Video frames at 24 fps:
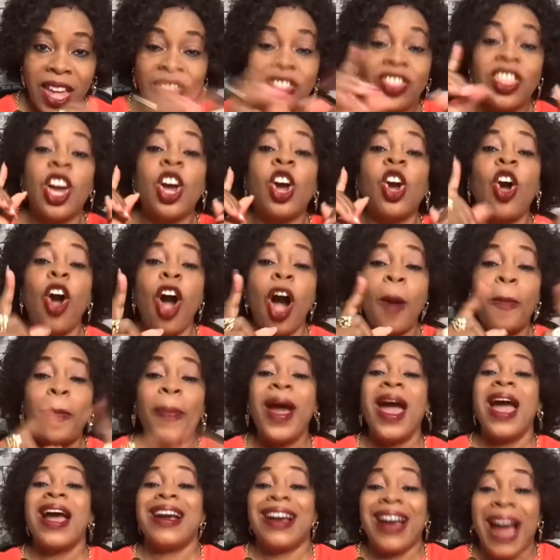The
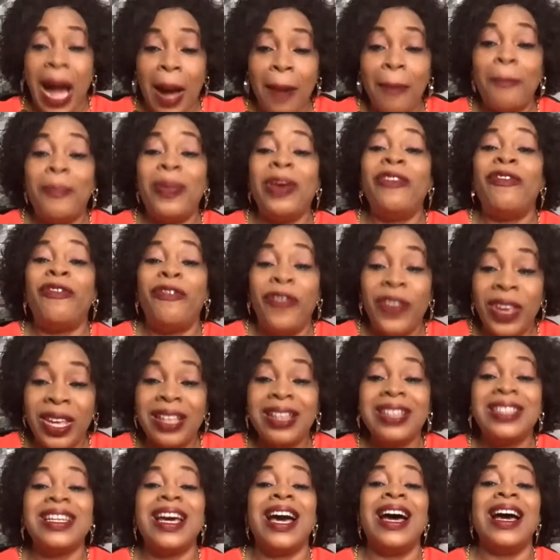cup can be
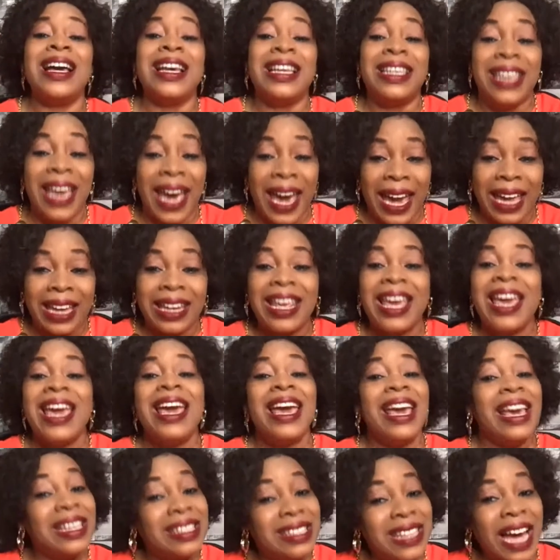filled again.
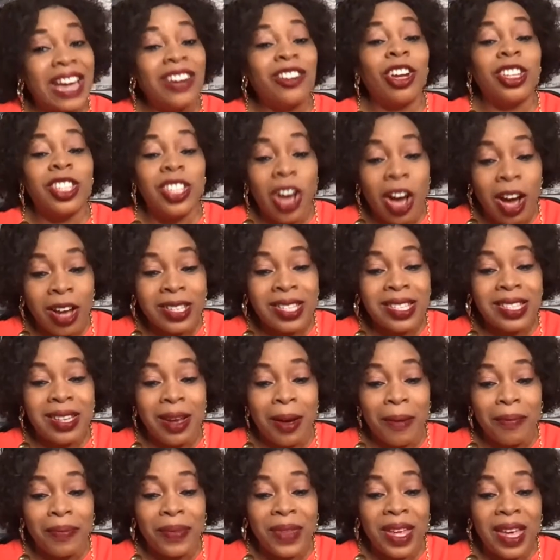Is that not
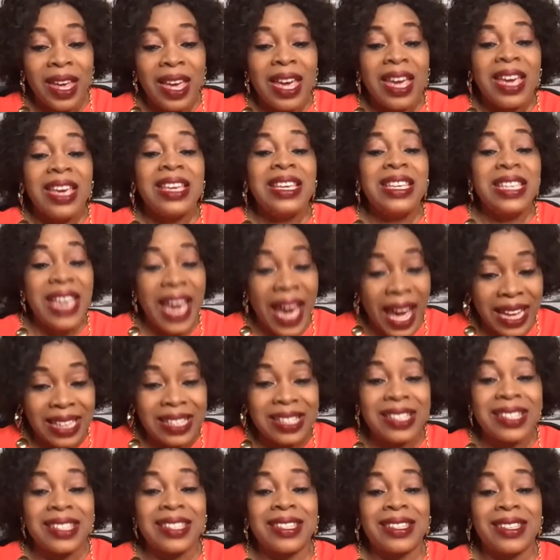awesome?
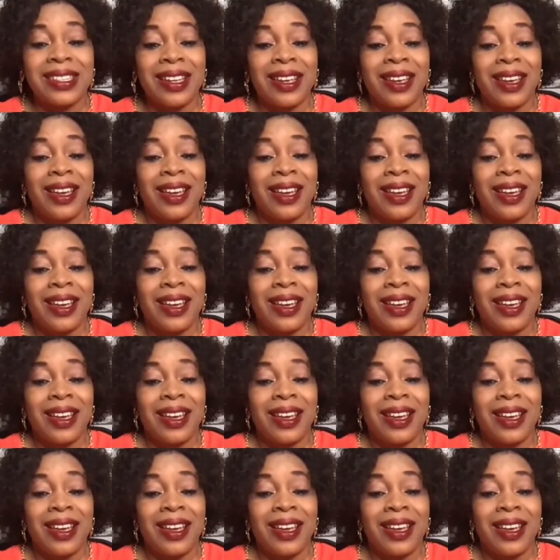Yes.